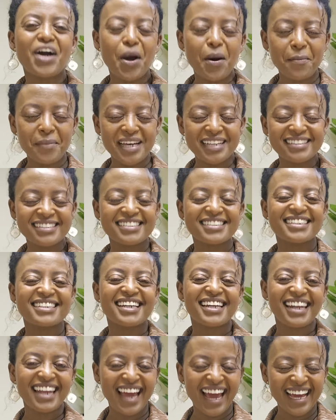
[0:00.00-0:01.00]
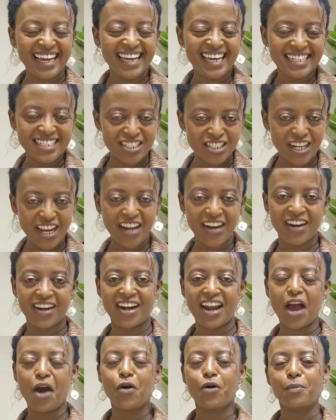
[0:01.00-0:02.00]
comment, like, and
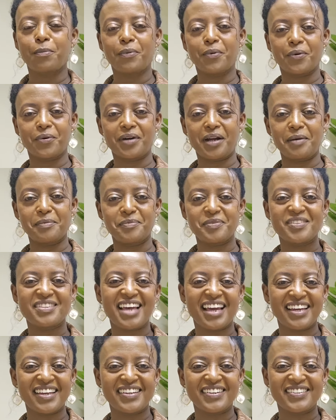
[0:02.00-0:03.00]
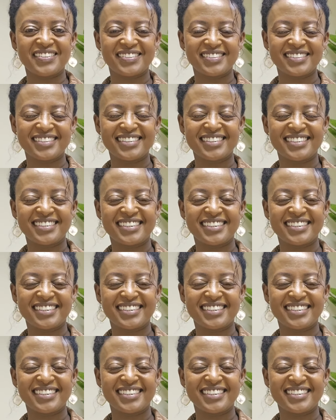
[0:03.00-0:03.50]
share our programs. Thank you.